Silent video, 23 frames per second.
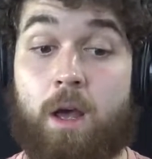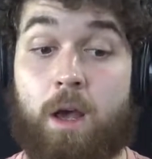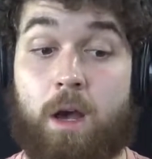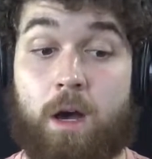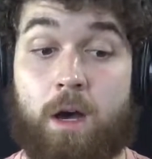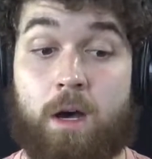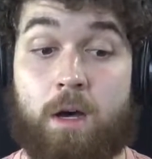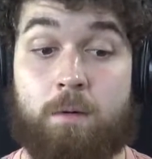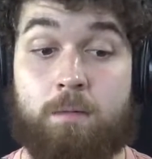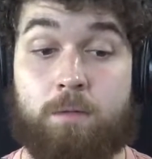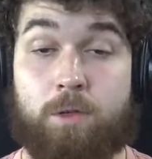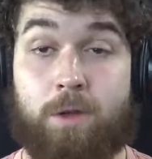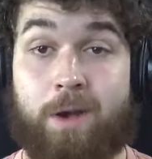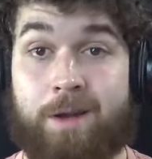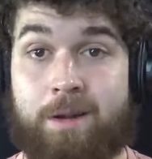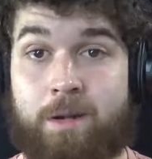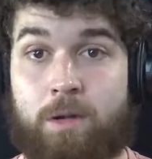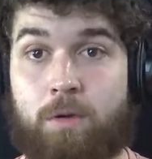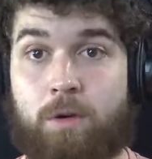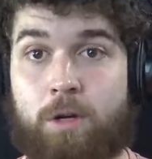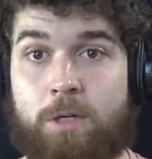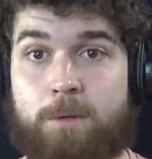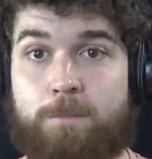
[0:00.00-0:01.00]
So I
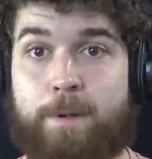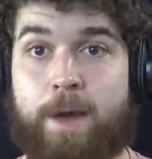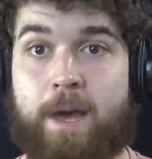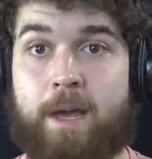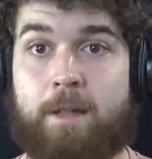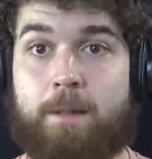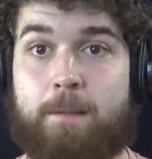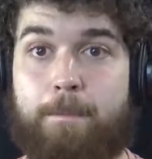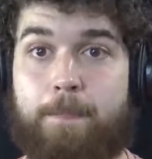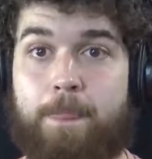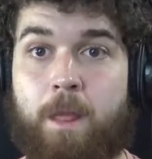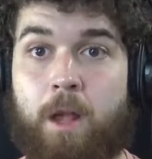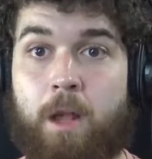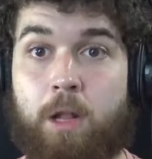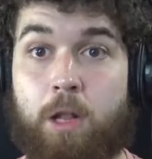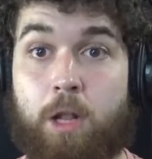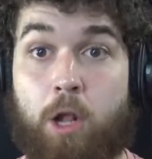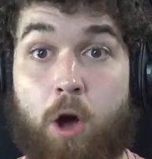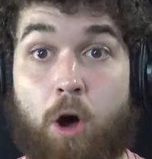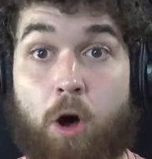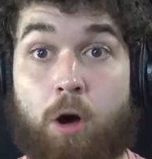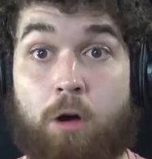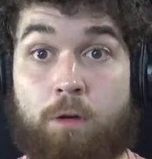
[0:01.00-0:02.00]
do expect a
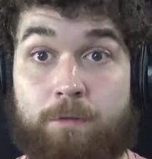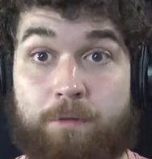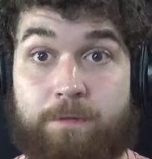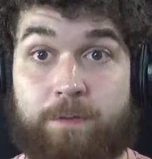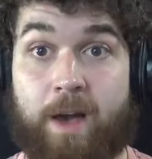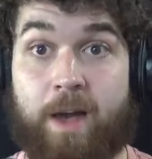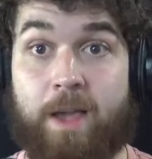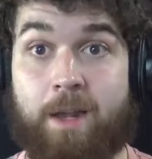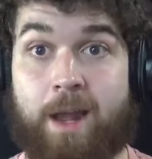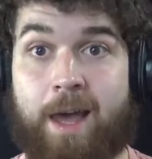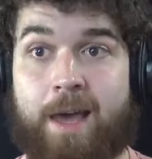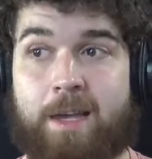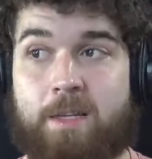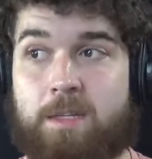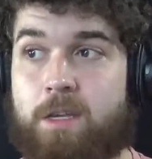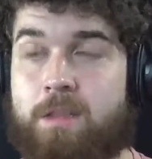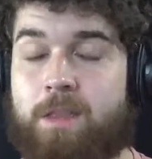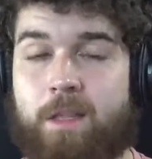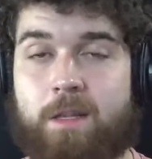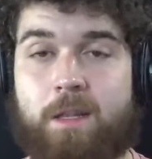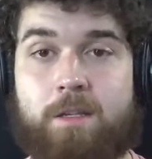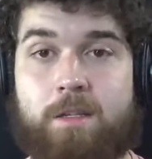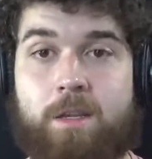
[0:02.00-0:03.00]
long fight. I actually
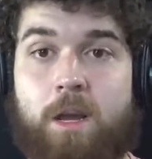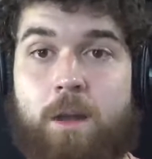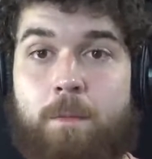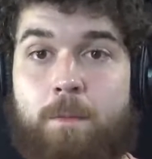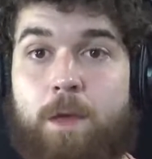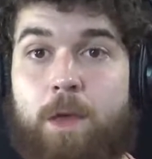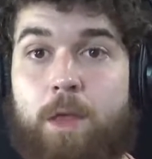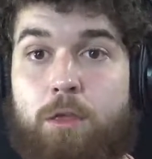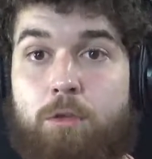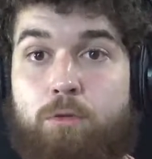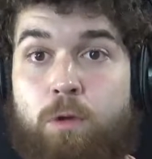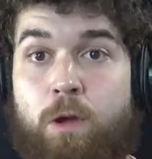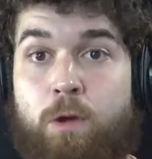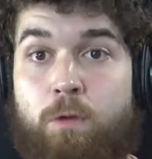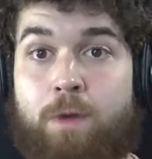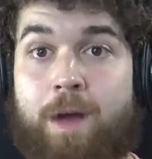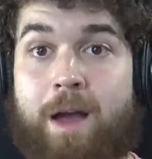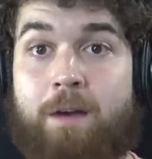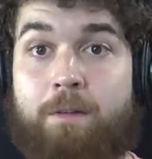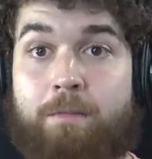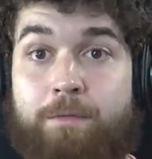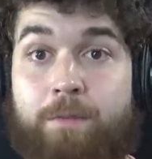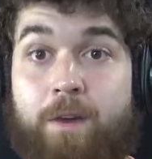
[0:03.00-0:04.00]
think this is going to be a
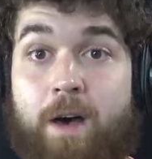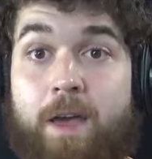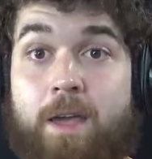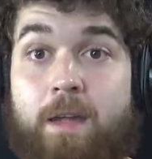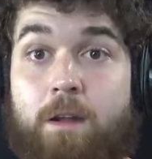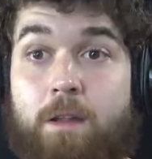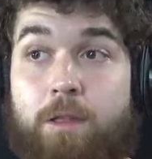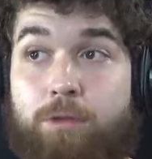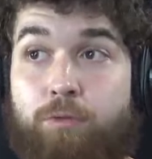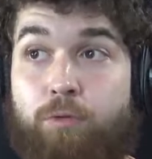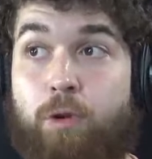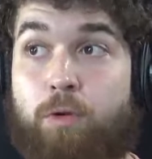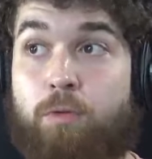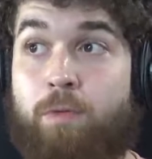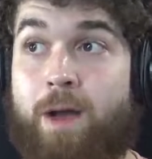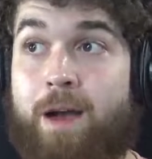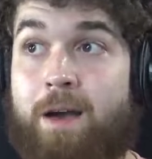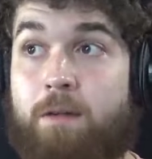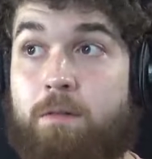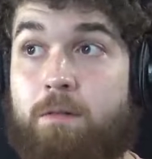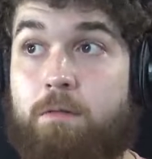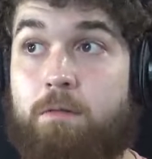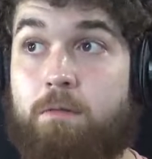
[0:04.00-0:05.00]
3-round fight, a
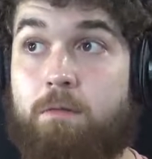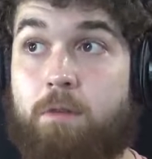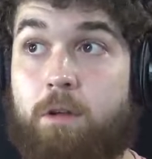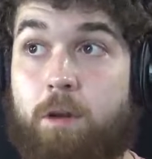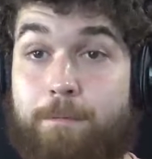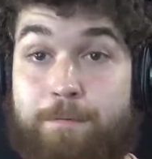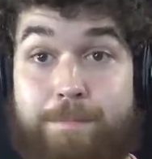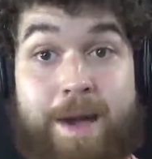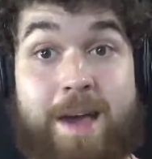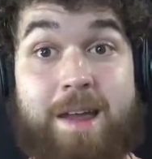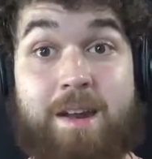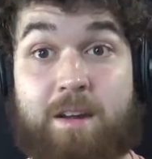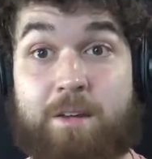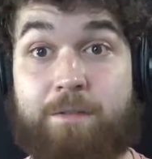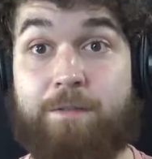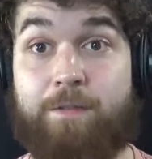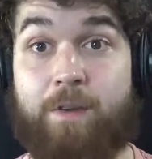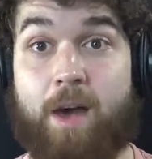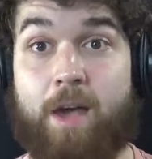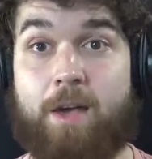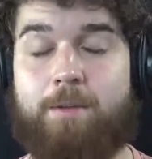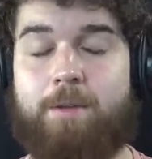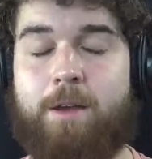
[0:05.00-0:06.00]
3-round competitive
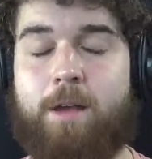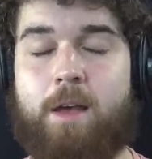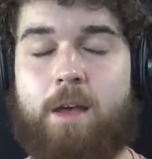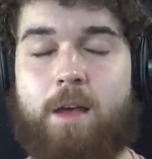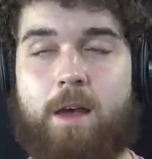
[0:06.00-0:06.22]
fight.